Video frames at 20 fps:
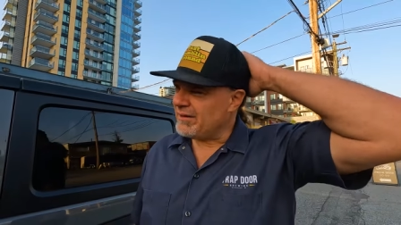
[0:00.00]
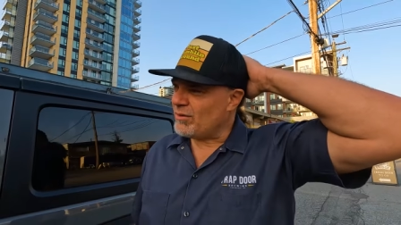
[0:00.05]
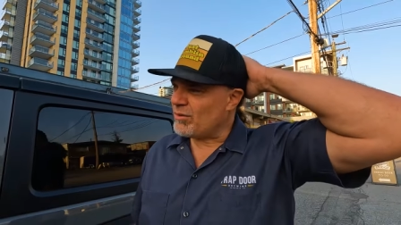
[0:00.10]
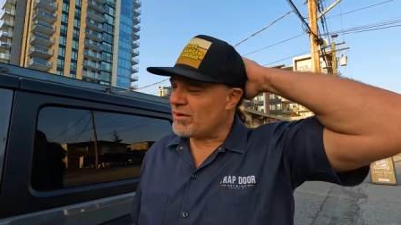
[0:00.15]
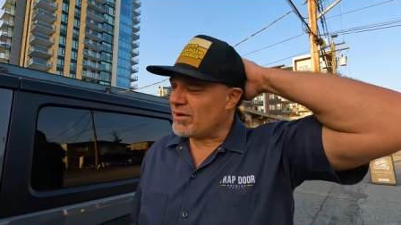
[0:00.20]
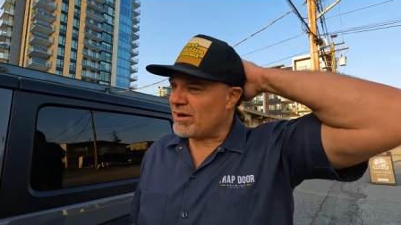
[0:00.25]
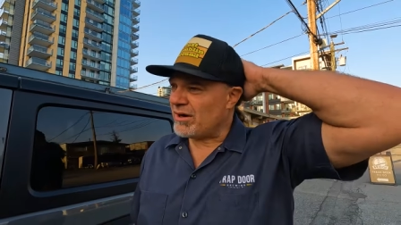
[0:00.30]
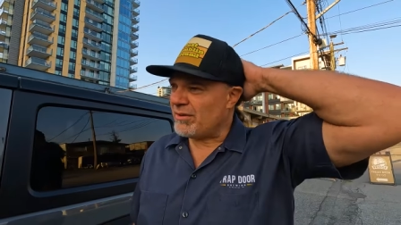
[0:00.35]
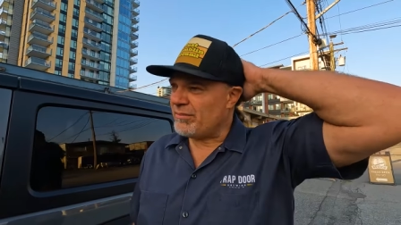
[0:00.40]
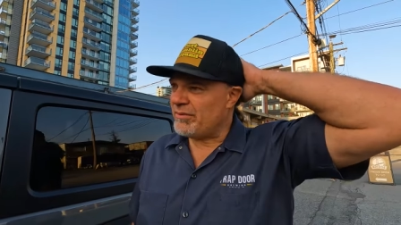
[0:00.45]
low
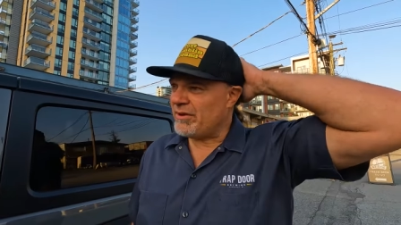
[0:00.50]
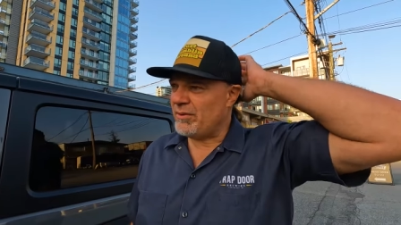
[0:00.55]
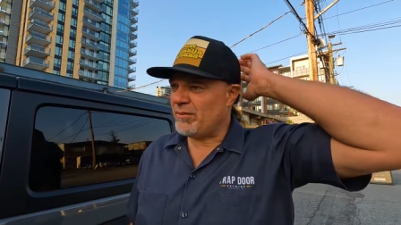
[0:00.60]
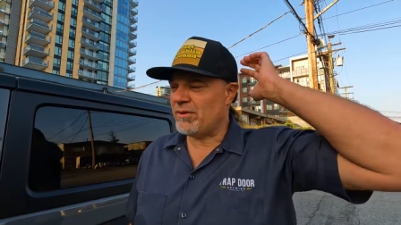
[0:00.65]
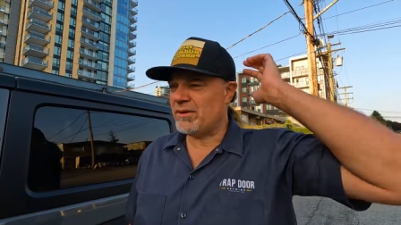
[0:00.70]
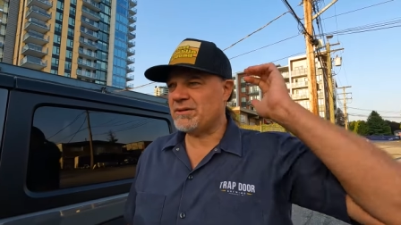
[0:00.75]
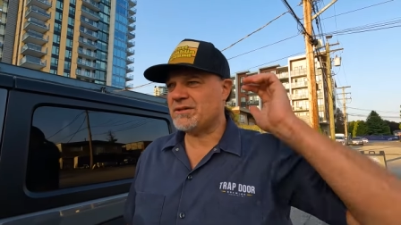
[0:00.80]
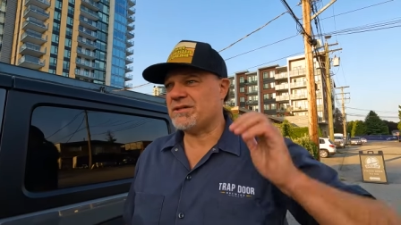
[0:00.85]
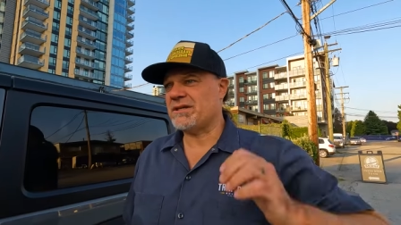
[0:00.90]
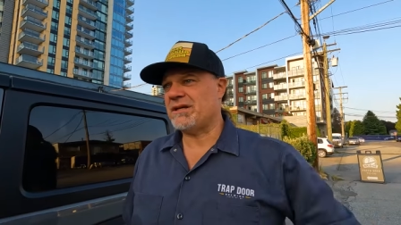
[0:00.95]
carb. They
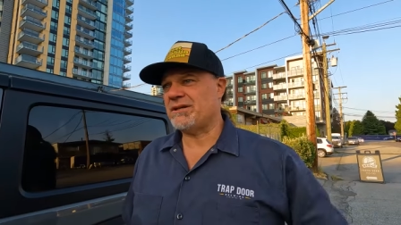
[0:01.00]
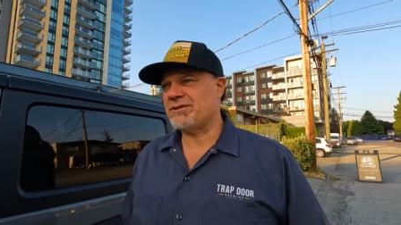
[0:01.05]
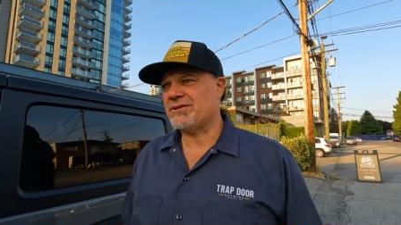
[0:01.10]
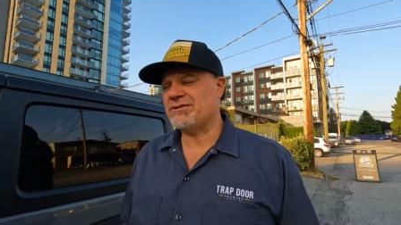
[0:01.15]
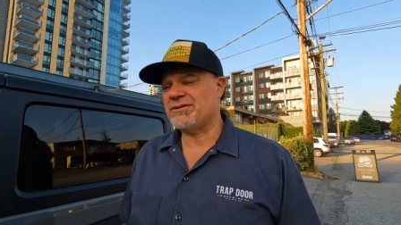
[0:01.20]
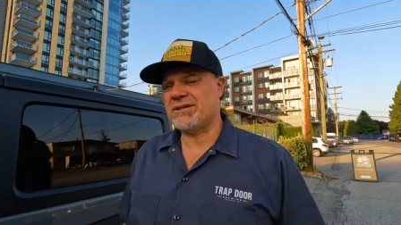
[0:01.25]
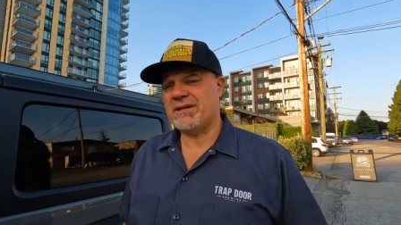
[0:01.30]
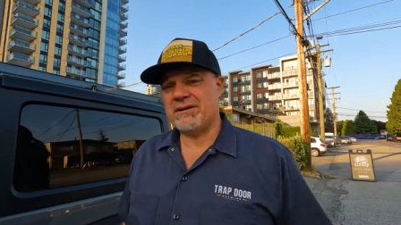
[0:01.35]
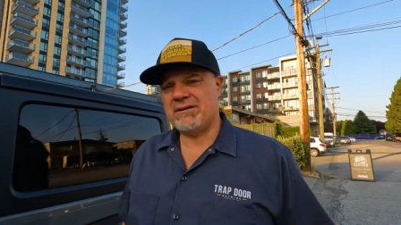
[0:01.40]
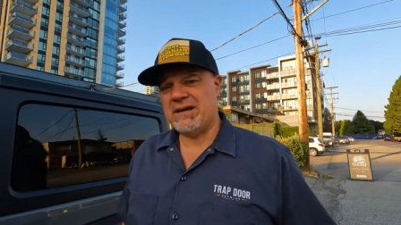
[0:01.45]
weren't
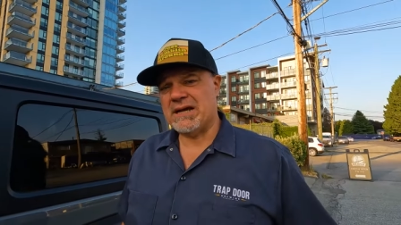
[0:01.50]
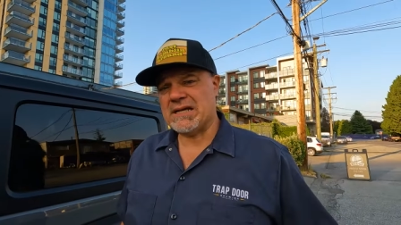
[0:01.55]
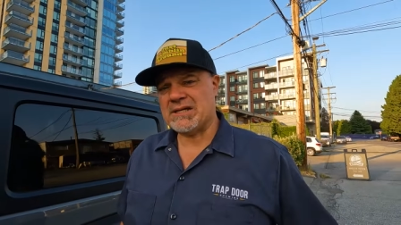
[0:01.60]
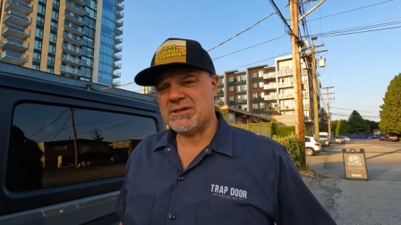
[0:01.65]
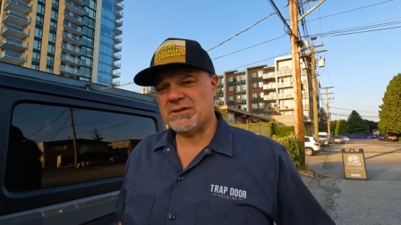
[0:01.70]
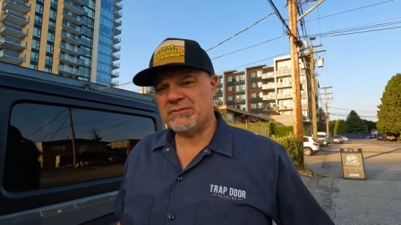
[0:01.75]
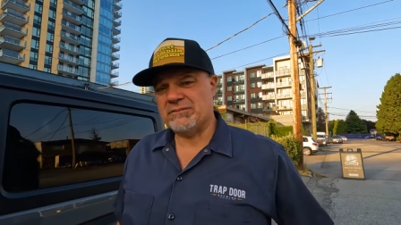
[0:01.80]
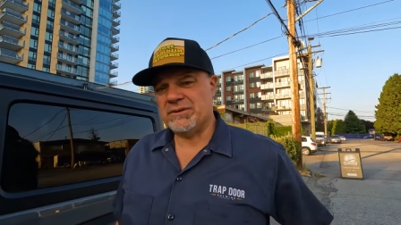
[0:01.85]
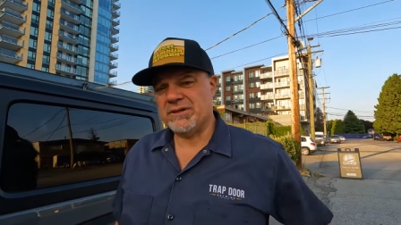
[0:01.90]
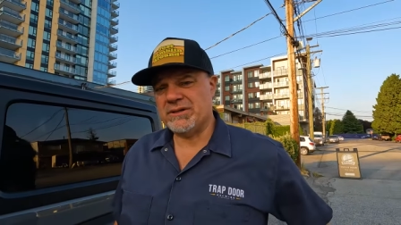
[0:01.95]
seltzers; they were
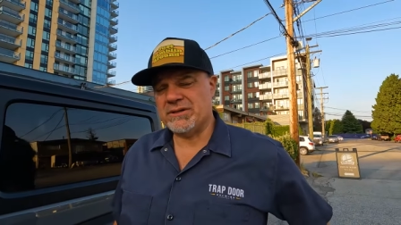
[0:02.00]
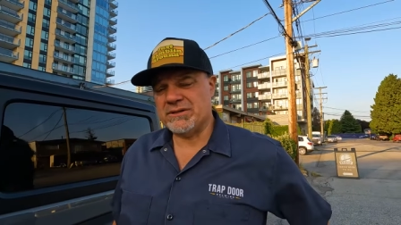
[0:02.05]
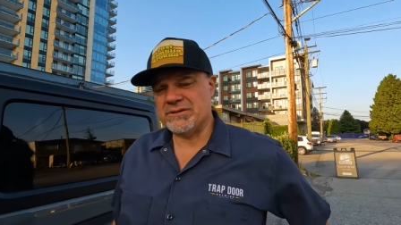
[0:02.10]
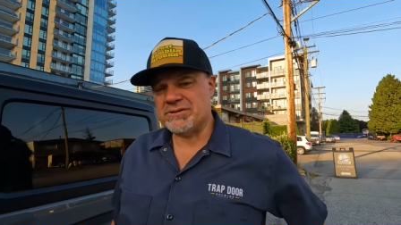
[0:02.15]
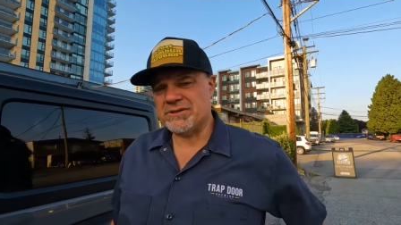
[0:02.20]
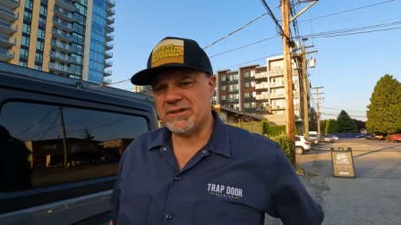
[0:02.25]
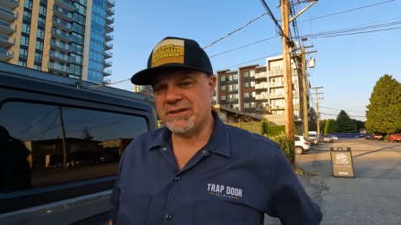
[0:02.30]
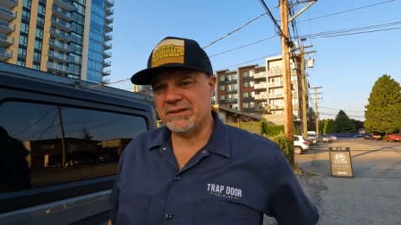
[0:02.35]
actual beers,